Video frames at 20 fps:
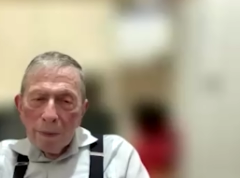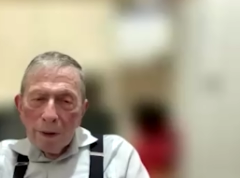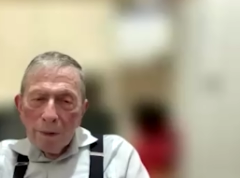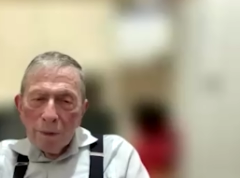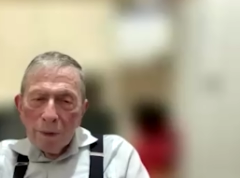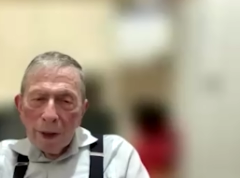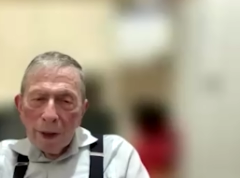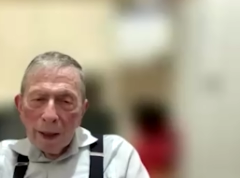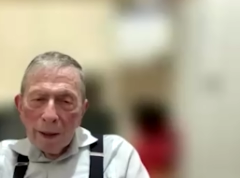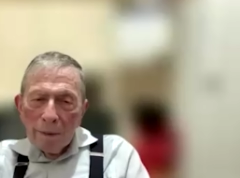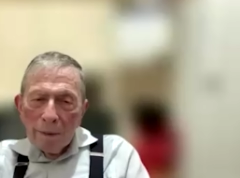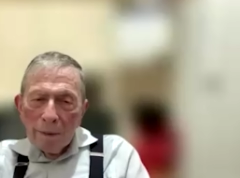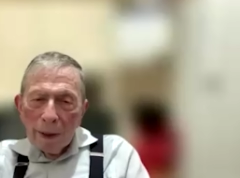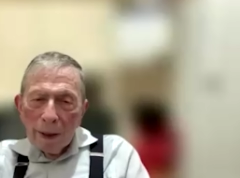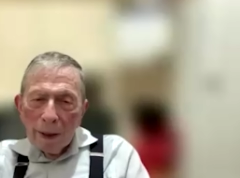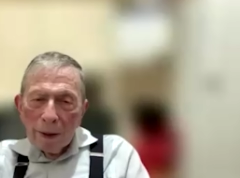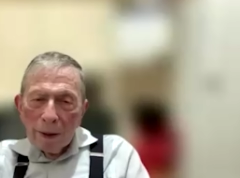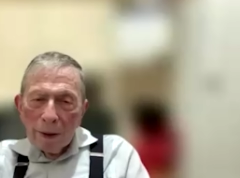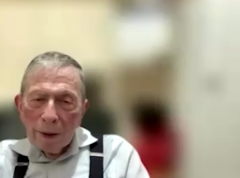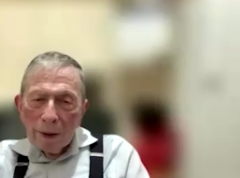B flat
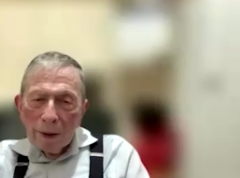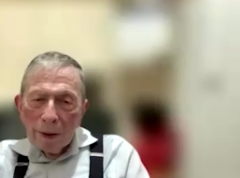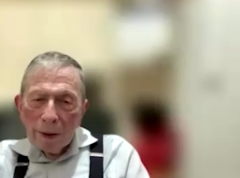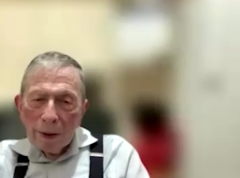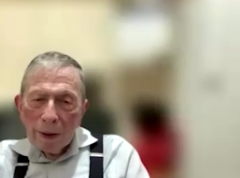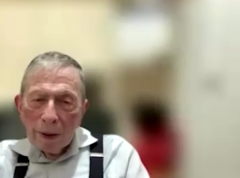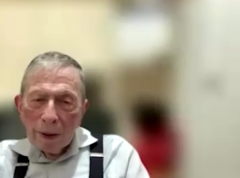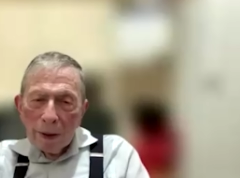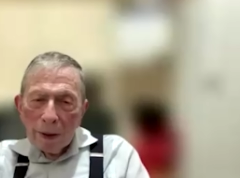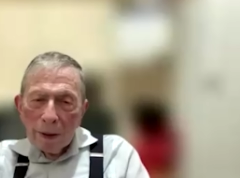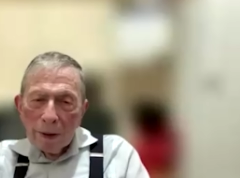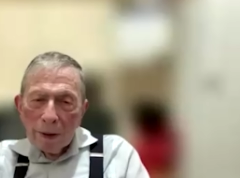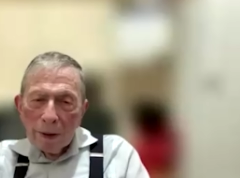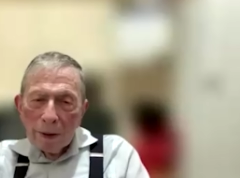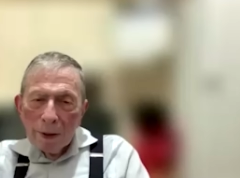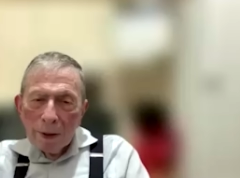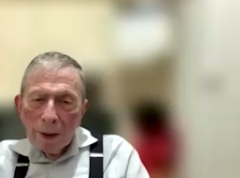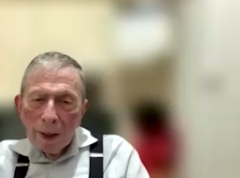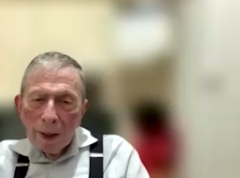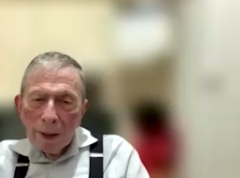major
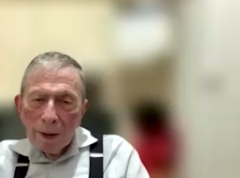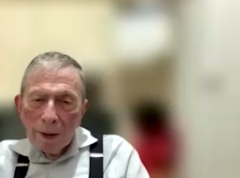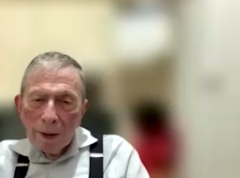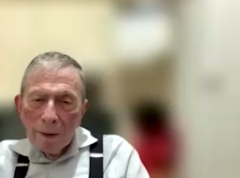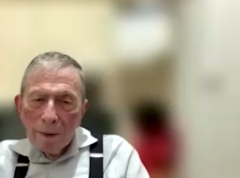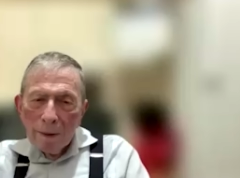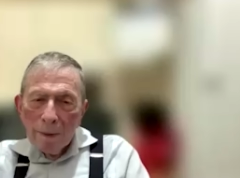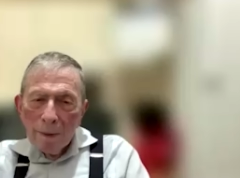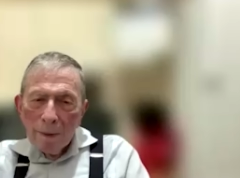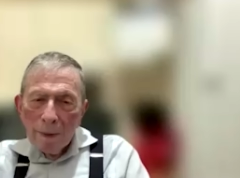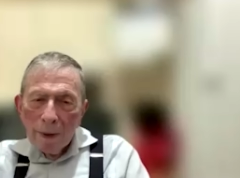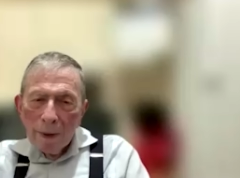sonata.